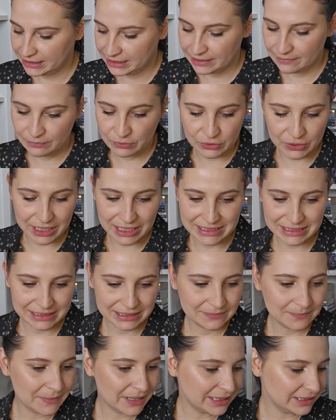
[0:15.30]
But I
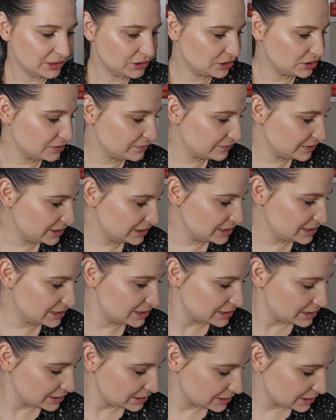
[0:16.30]
did manage to read
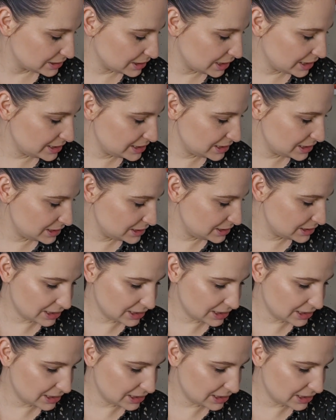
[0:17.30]
18,